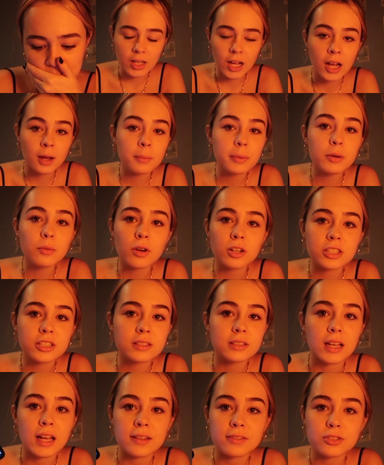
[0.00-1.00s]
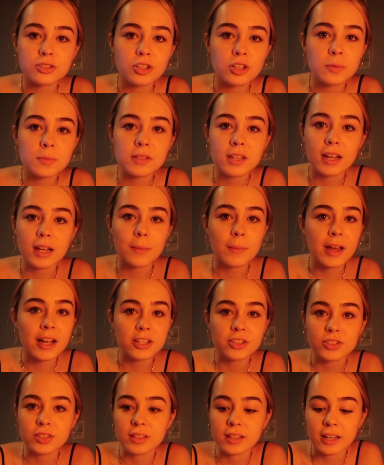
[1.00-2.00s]
I'd be watching live streams like I'm
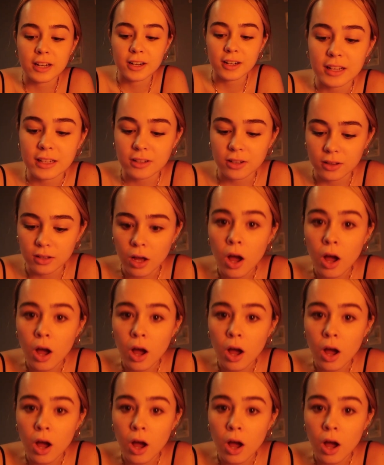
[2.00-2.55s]
actually there getting all